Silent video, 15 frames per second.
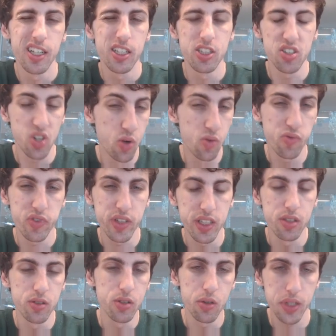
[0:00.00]
Just hopefully
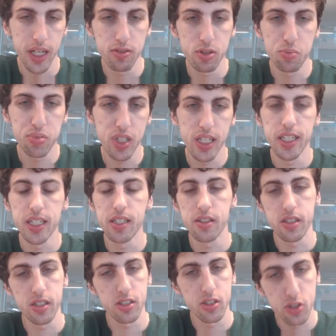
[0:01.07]
you don't have to play
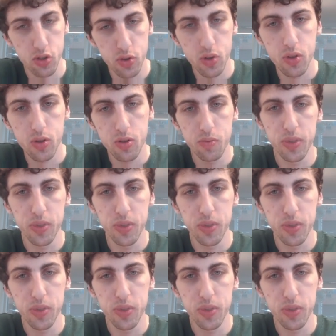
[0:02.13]
anything control,